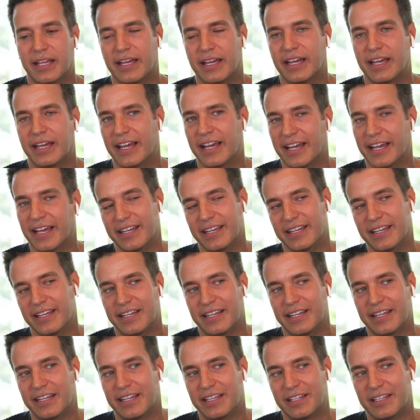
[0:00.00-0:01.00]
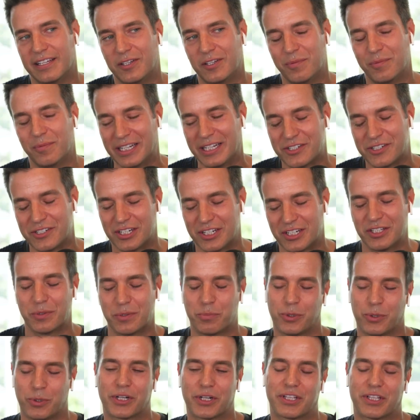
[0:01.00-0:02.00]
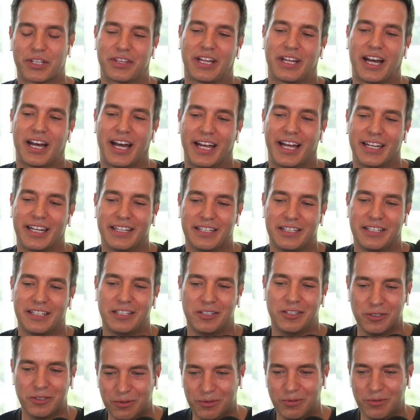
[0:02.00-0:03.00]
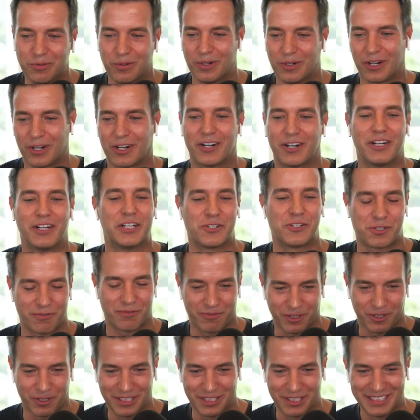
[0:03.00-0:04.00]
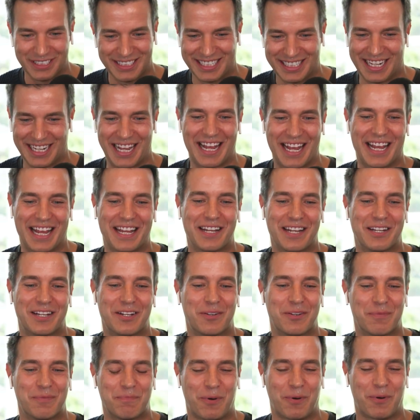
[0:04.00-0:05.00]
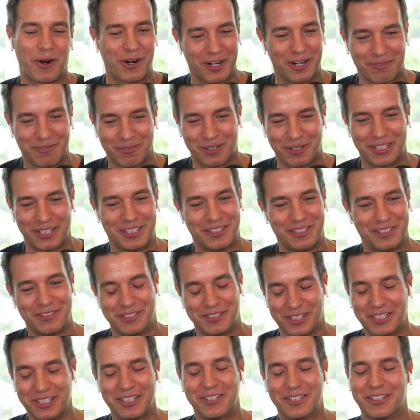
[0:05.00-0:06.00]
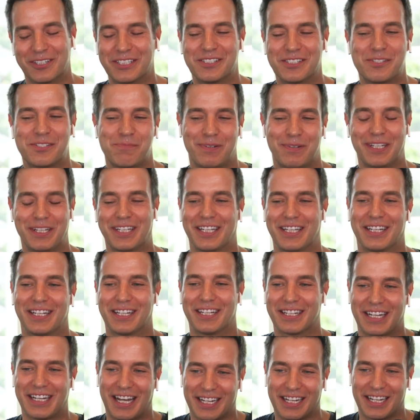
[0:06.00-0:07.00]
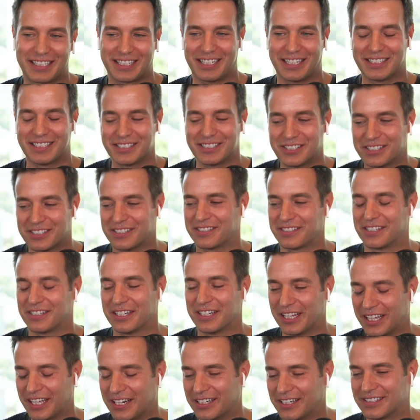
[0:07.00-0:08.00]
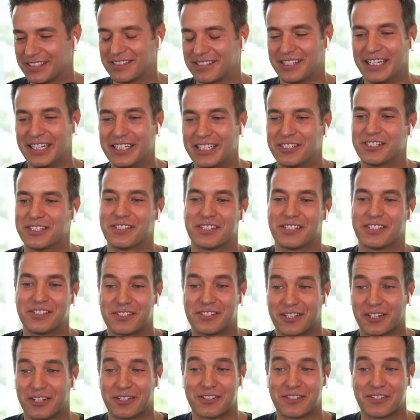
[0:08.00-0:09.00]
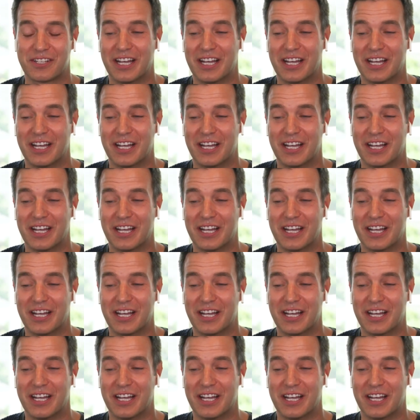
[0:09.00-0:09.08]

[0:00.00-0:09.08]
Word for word: And you mentioned in the book that you are an introvert, and part of what you do in speaking at colleges and, and on stages is there's